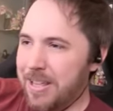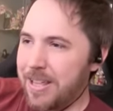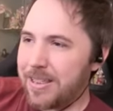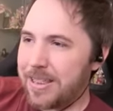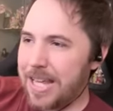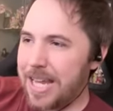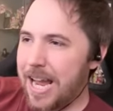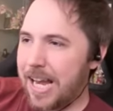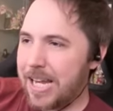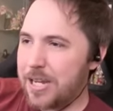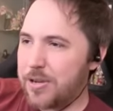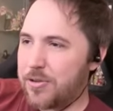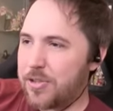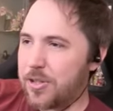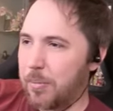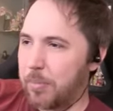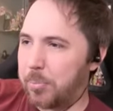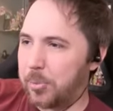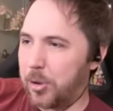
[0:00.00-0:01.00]
the thing I used
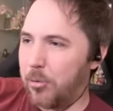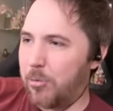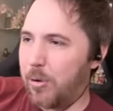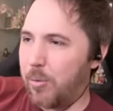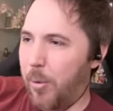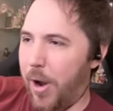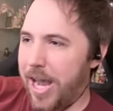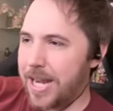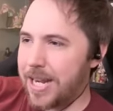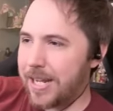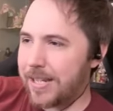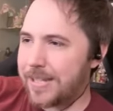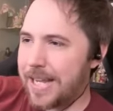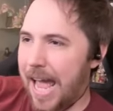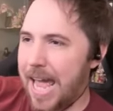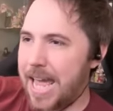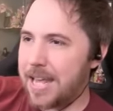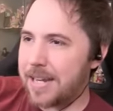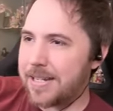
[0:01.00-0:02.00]
to blow away in
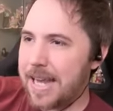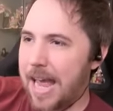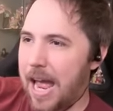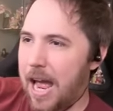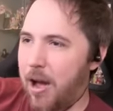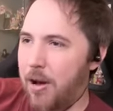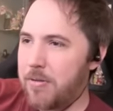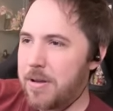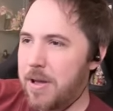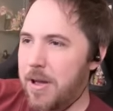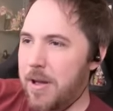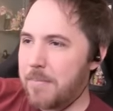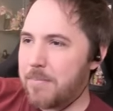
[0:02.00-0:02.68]
Italian town?